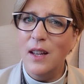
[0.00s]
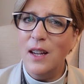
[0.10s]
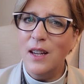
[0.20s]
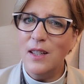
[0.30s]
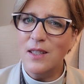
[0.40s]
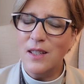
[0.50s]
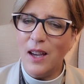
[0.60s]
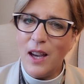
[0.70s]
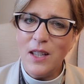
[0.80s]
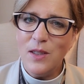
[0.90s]
It is
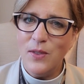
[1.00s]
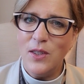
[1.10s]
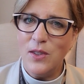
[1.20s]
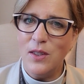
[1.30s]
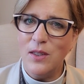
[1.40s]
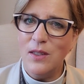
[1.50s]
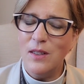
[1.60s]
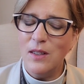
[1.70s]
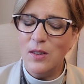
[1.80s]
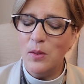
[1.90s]
God's
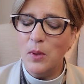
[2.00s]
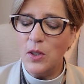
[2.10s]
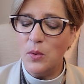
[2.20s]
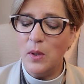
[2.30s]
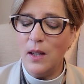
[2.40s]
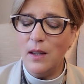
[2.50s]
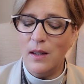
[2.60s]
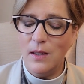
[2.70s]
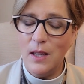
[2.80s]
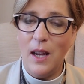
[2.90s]
vision to which we
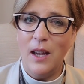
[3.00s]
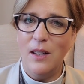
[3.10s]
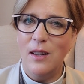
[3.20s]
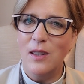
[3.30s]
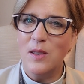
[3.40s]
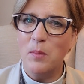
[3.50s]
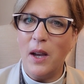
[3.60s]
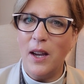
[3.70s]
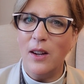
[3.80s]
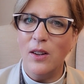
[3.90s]
attain and
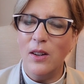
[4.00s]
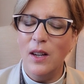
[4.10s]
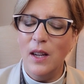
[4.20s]
aspire.